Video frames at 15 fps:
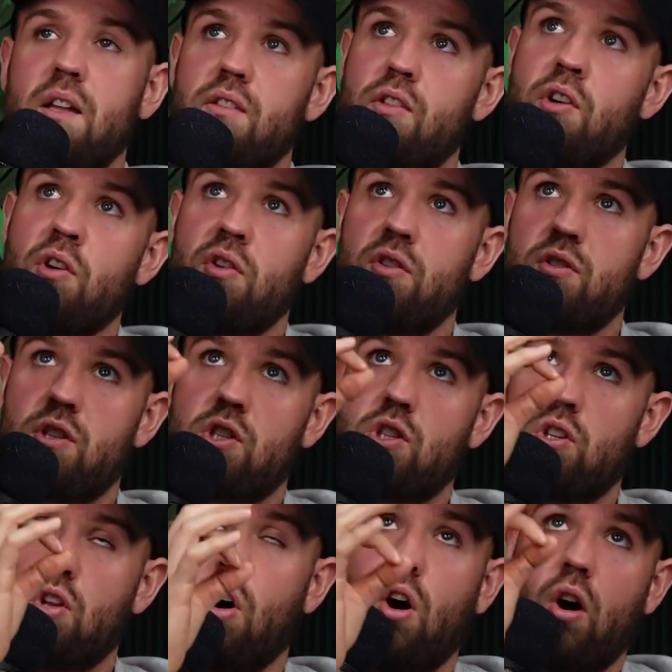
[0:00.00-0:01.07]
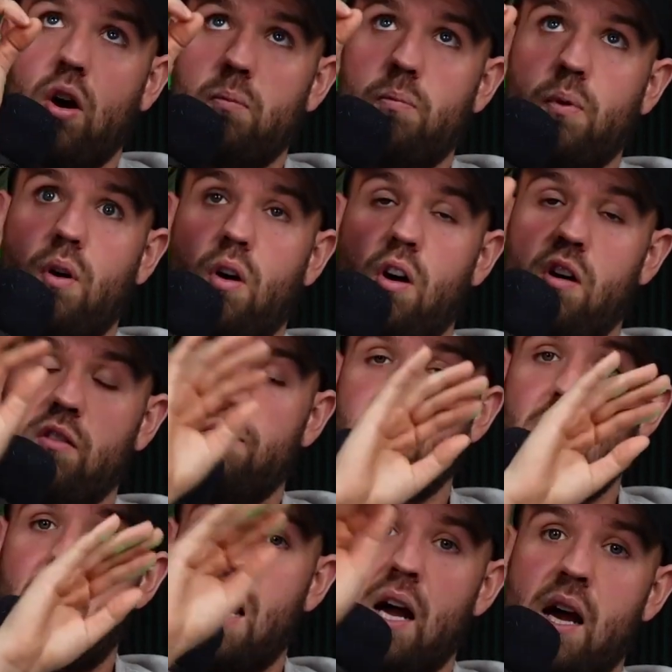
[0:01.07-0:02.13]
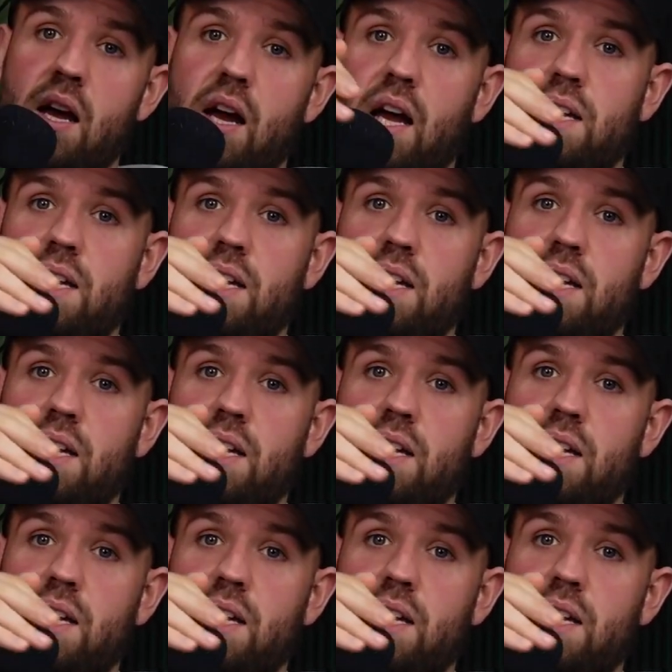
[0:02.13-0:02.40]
The top of my